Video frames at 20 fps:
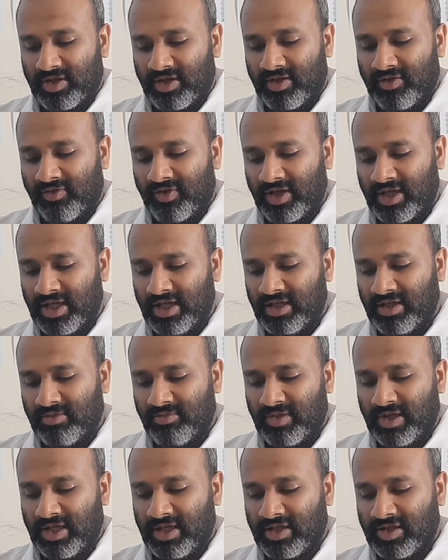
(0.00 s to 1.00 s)
if heat
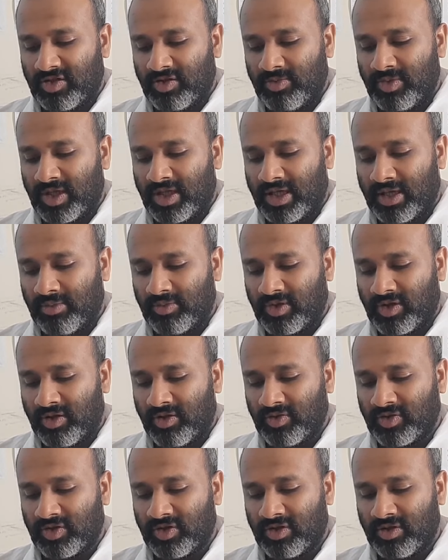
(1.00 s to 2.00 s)
needs to be kept
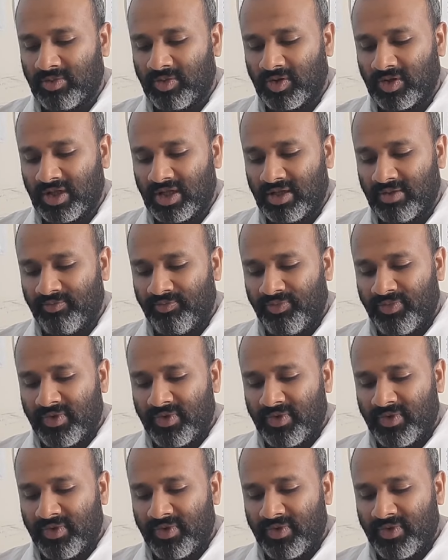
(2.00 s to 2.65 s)
close to the body.